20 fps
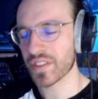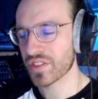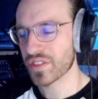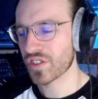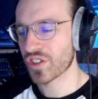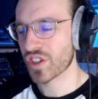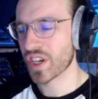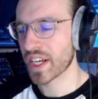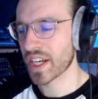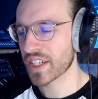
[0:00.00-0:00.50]

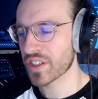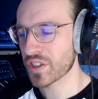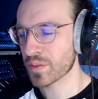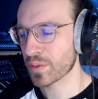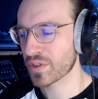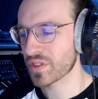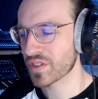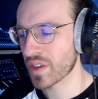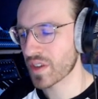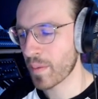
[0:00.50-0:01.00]
change, but
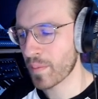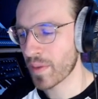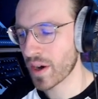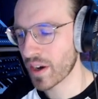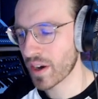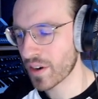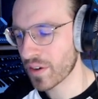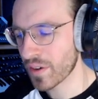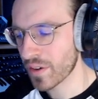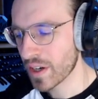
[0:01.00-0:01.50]

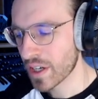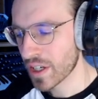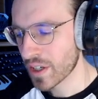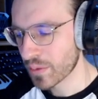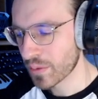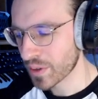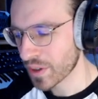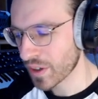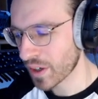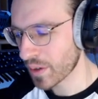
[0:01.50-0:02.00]
somehow we
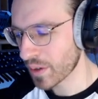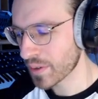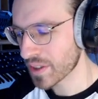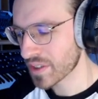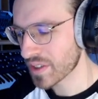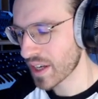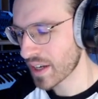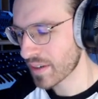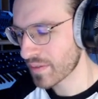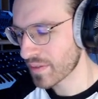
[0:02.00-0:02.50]
always
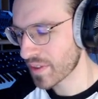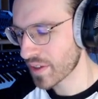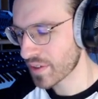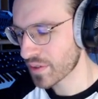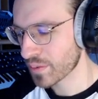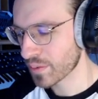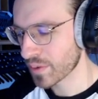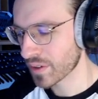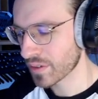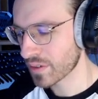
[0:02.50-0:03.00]
have this
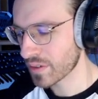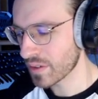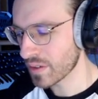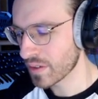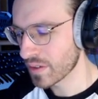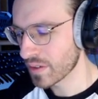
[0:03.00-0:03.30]
one.